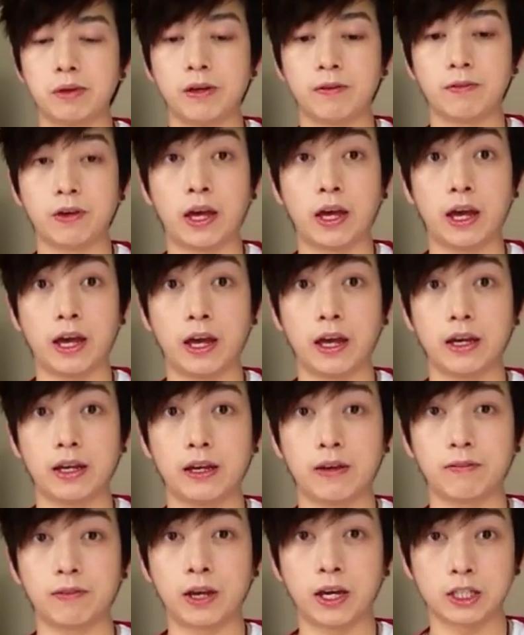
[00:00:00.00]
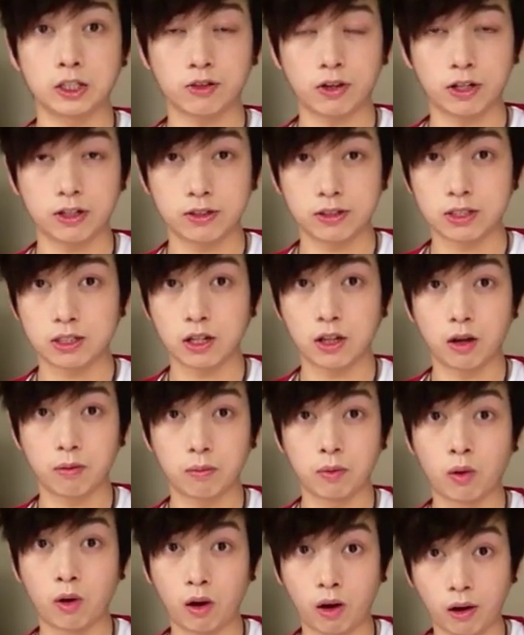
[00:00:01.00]
If your hair straightener is a lot
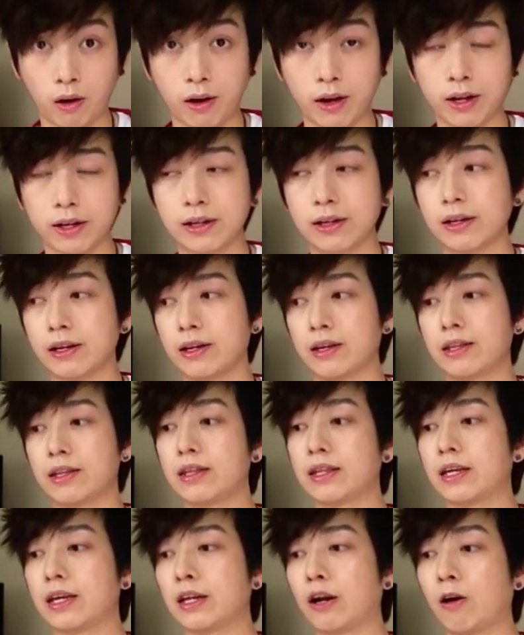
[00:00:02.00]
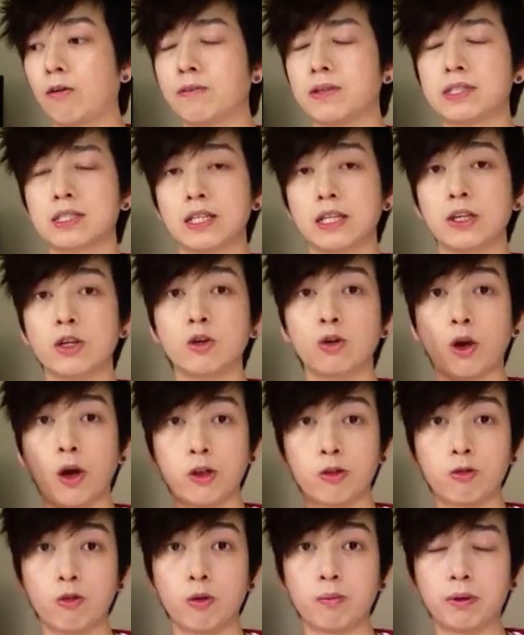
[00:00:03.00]
more hot, then obviously you go
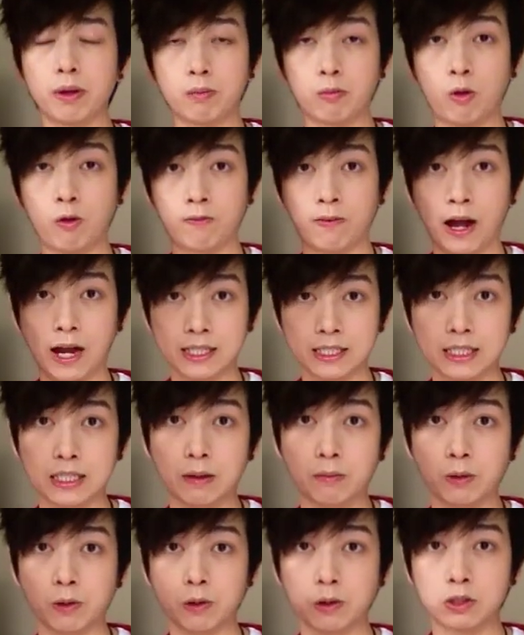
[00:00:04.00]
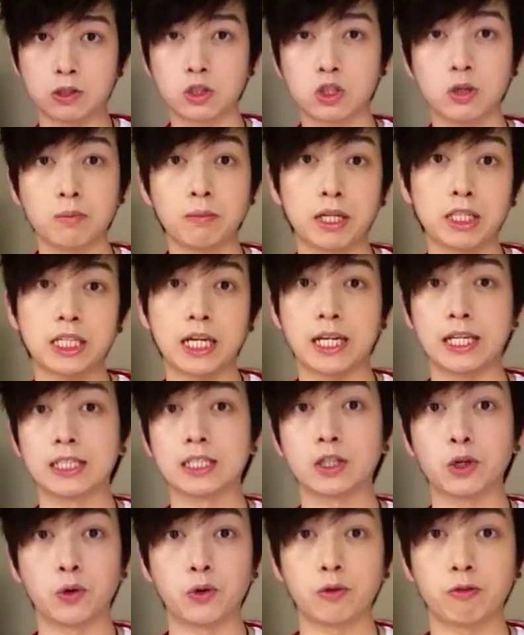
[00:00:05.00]
through a bit more faster because too much heat
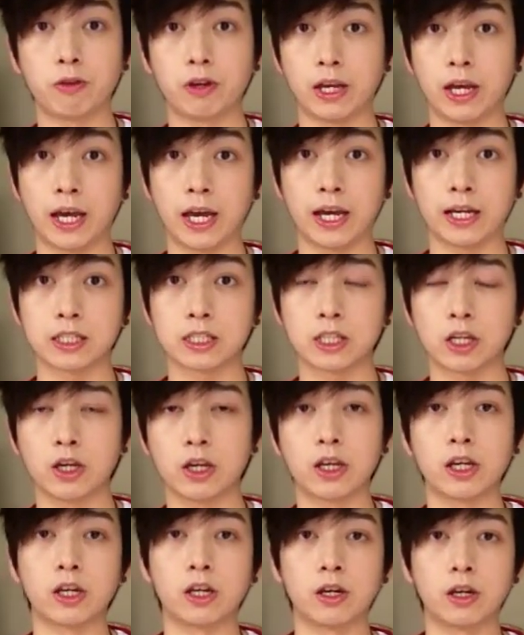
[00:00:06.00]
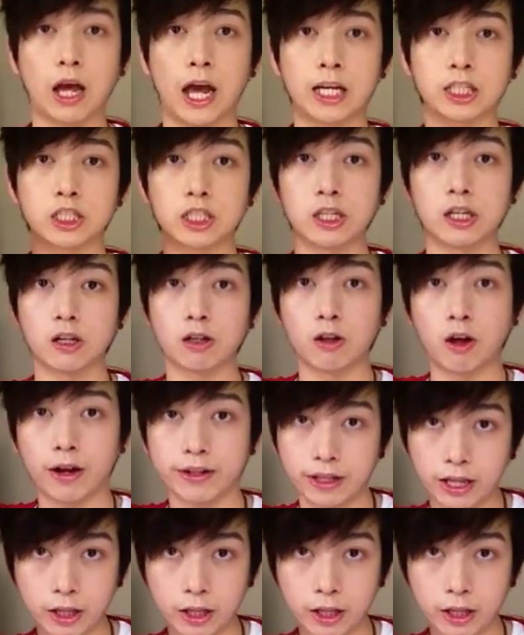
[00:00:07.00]
is going through your hair, so you can actually glide